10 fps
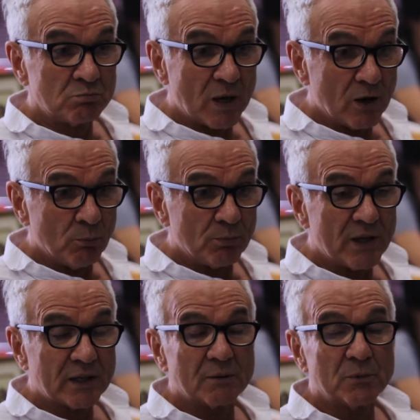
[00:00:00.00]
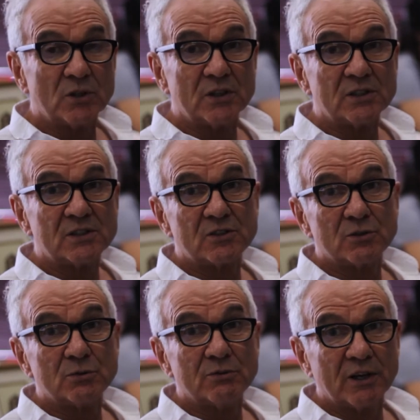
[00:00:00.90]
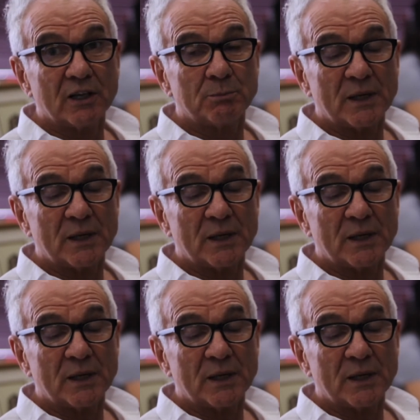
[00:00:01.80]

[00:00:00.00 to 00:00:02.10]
help their communities to develop,